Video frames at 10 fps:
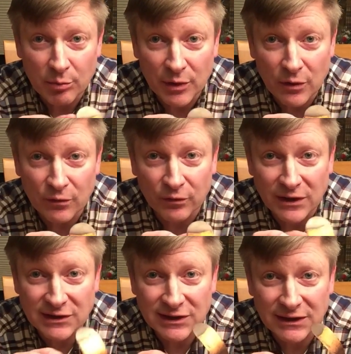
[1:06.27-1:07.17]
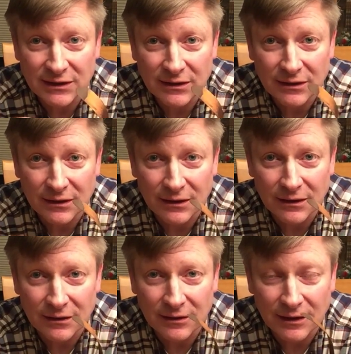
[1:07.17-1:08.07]
Below freezing,
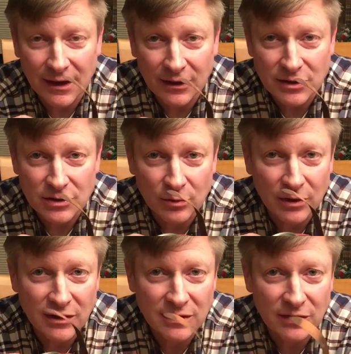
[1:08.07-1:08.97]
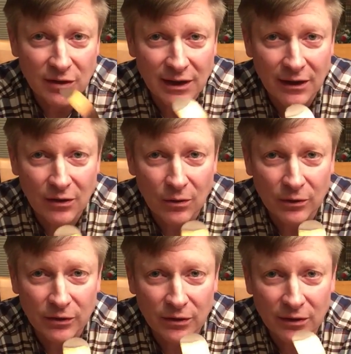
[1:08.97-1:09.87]
uh, the canister will continue to get
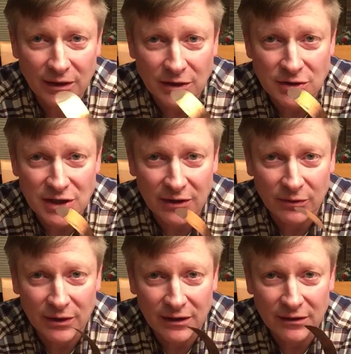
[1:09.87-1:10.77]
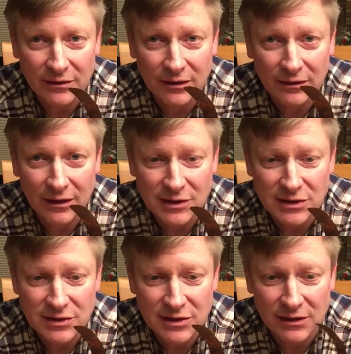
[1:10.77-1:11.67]
colder, and generally, unless
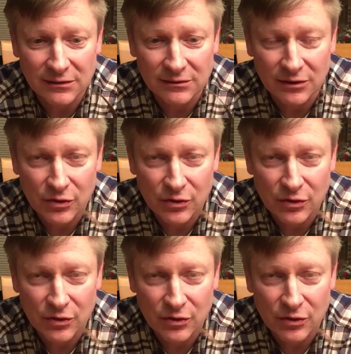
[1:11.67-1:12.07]
it's a, a